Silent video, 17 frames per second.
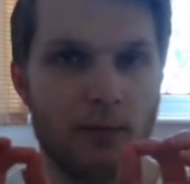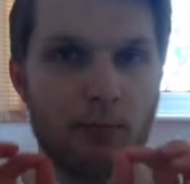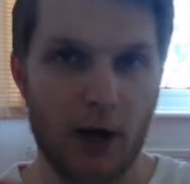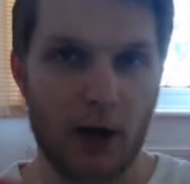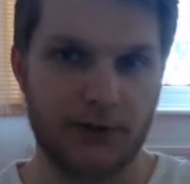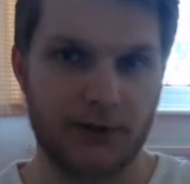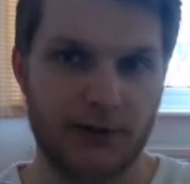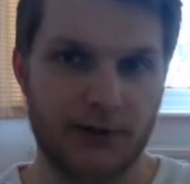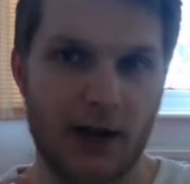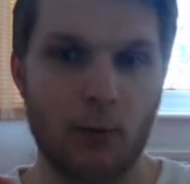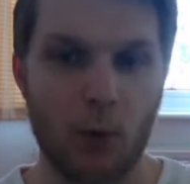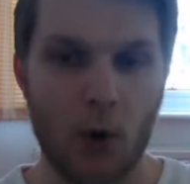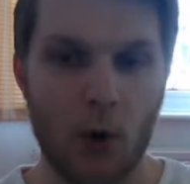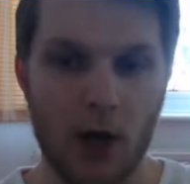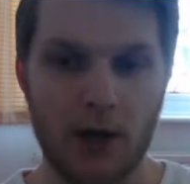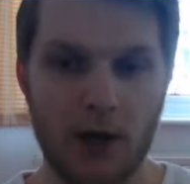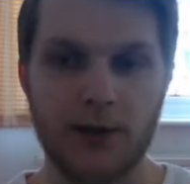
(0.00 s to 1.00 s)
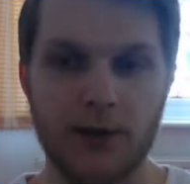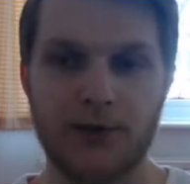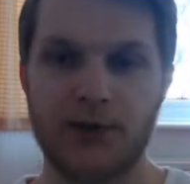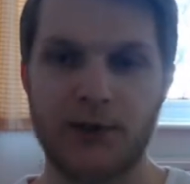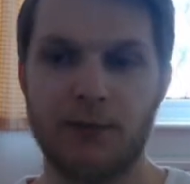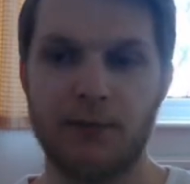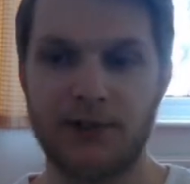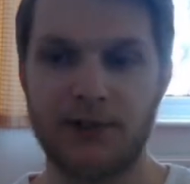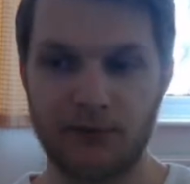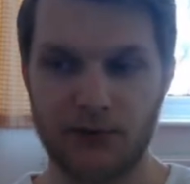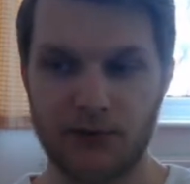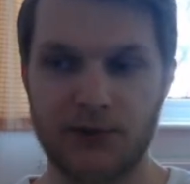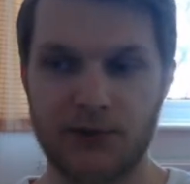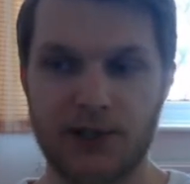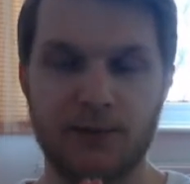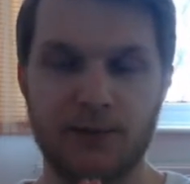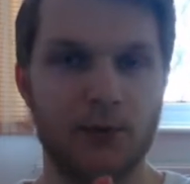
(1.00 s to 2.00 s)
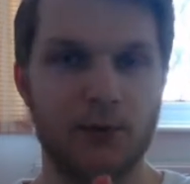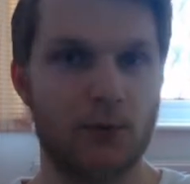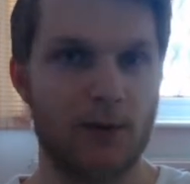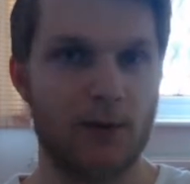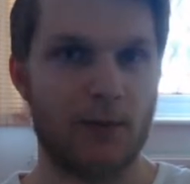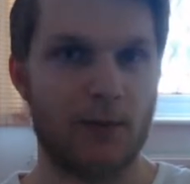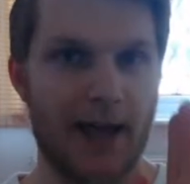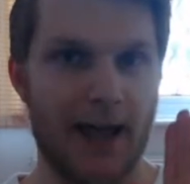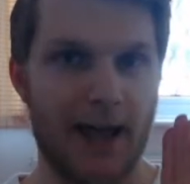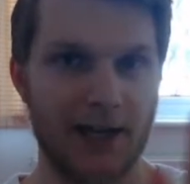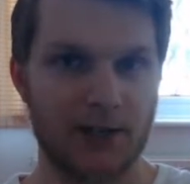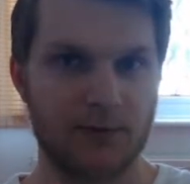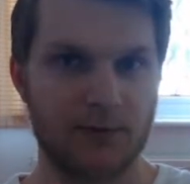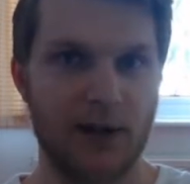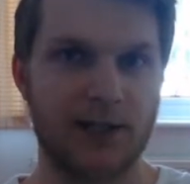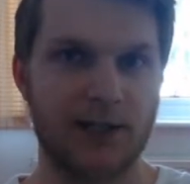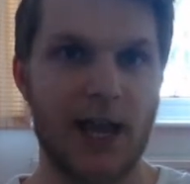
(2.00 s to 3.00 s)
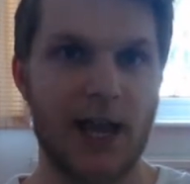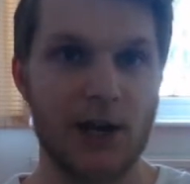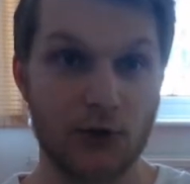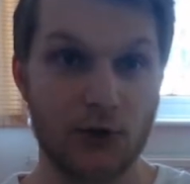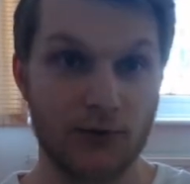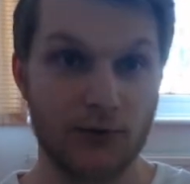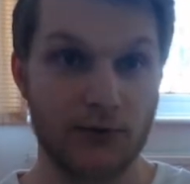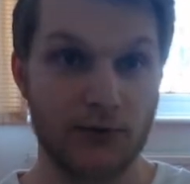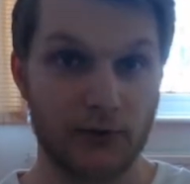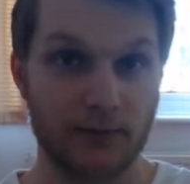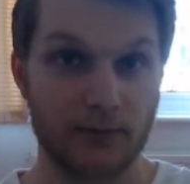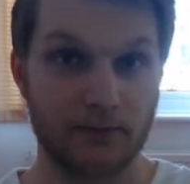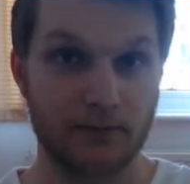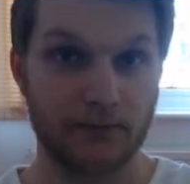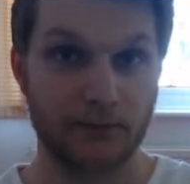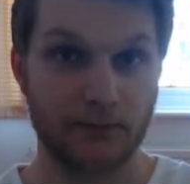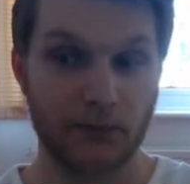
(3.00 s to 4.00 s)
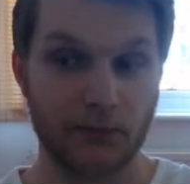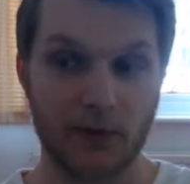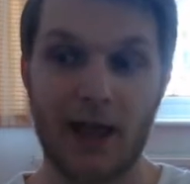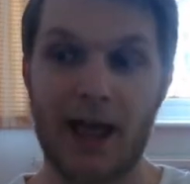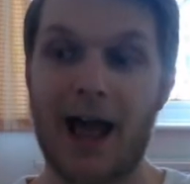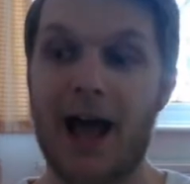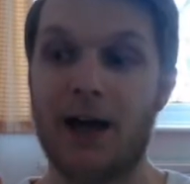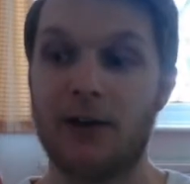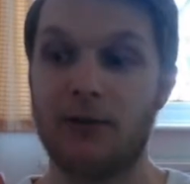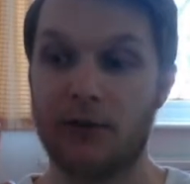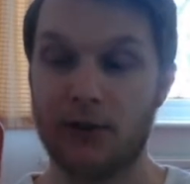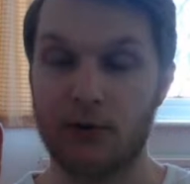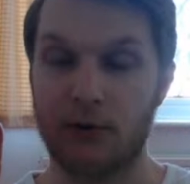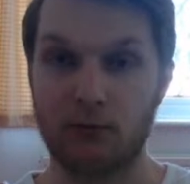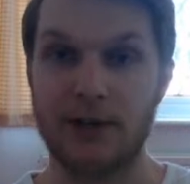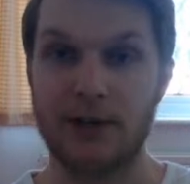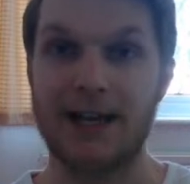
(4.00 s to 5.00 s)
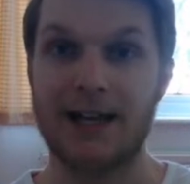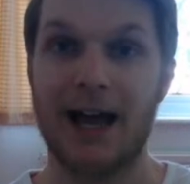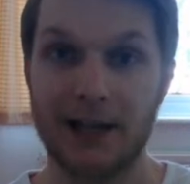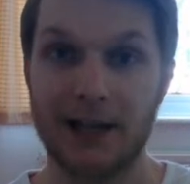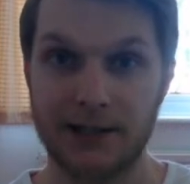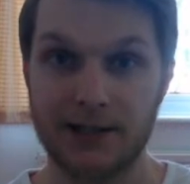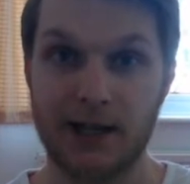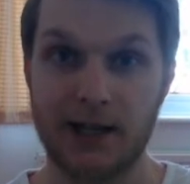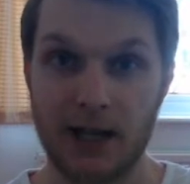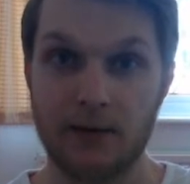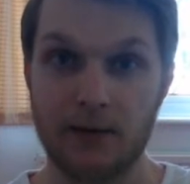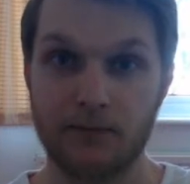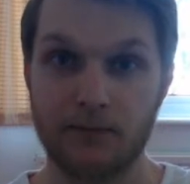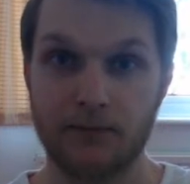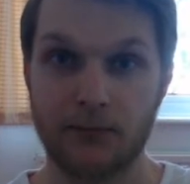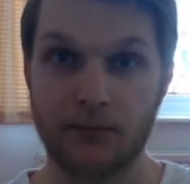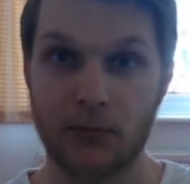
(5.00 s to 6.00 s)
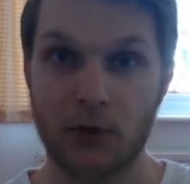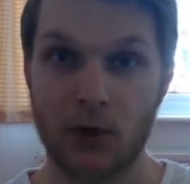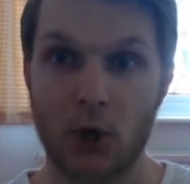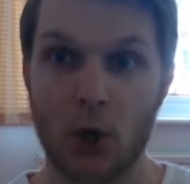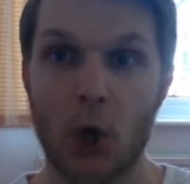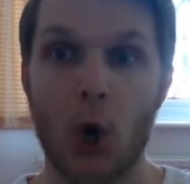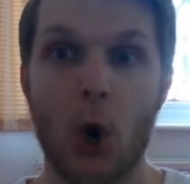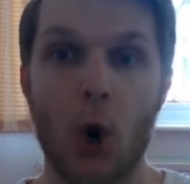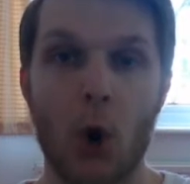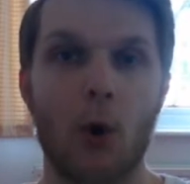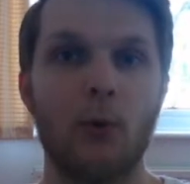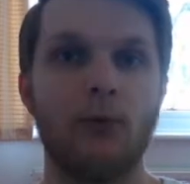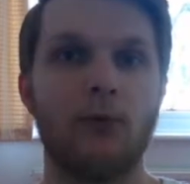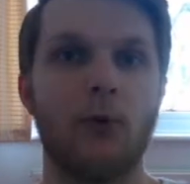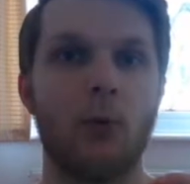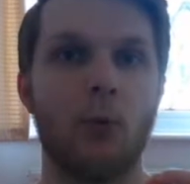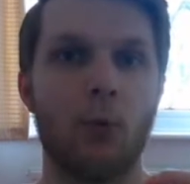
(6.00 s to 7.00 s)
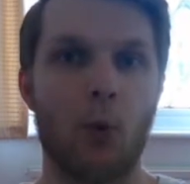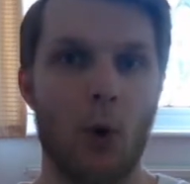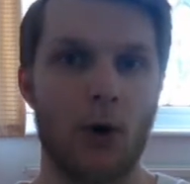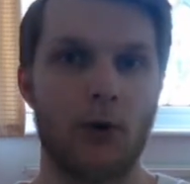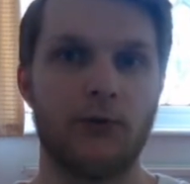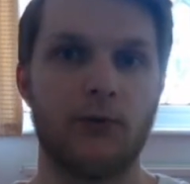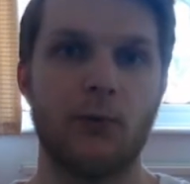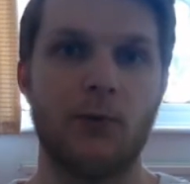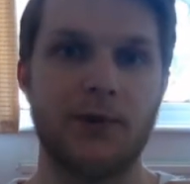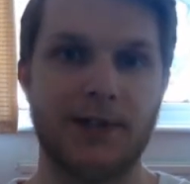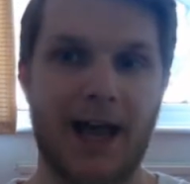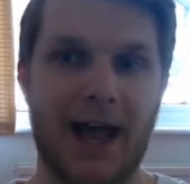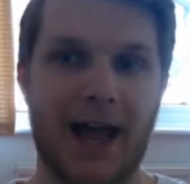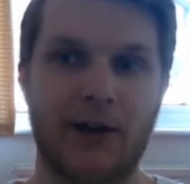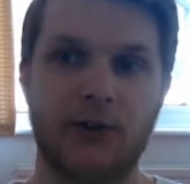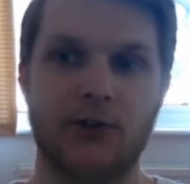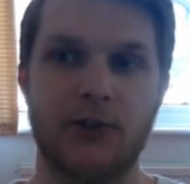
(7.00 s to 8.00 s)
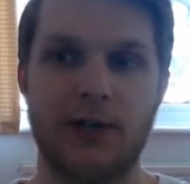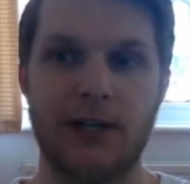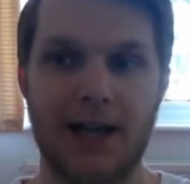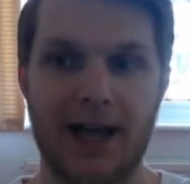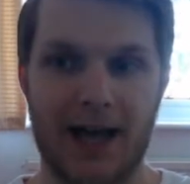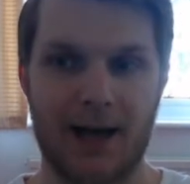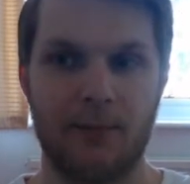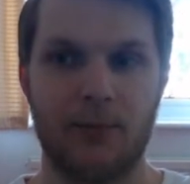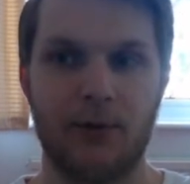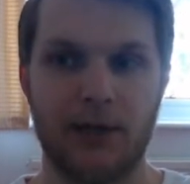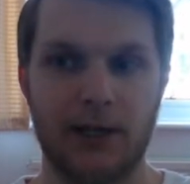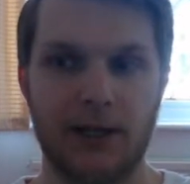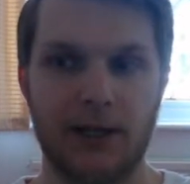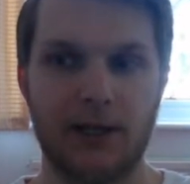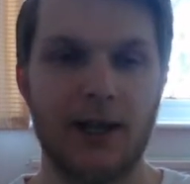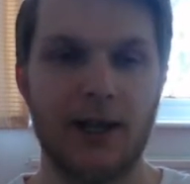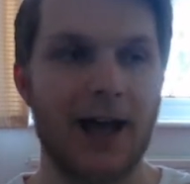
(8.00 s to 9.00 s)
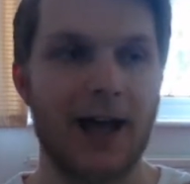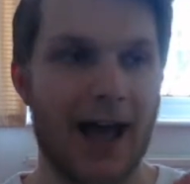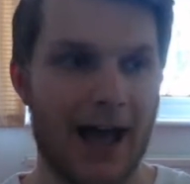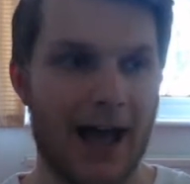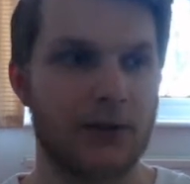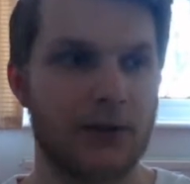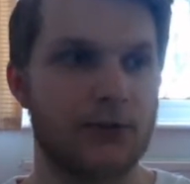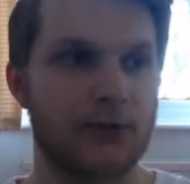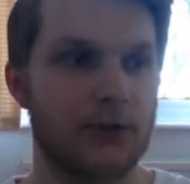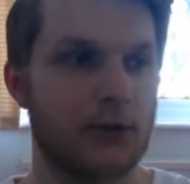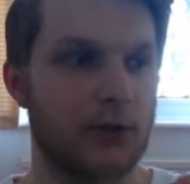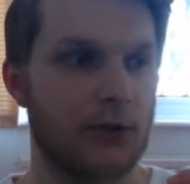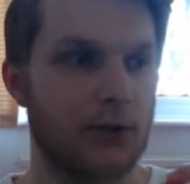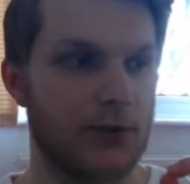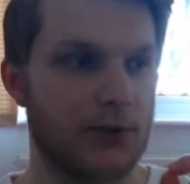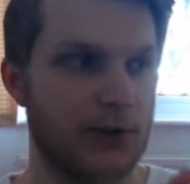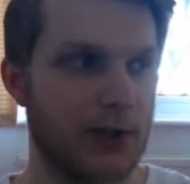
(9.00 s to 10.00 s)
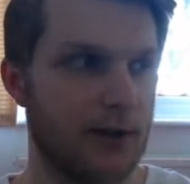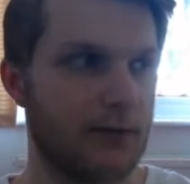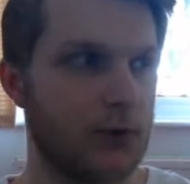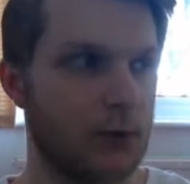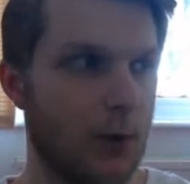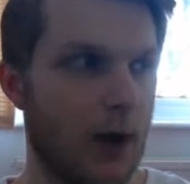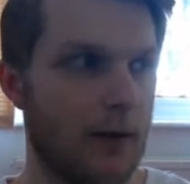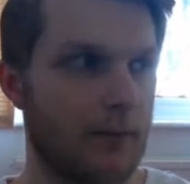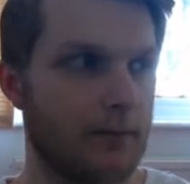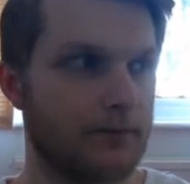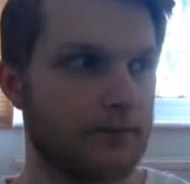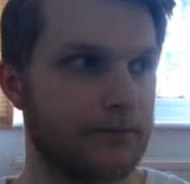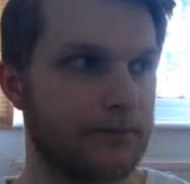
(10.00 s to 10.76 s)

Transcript: But there were some differences between my expectations and the reality of what was actually happening at Conservatoire.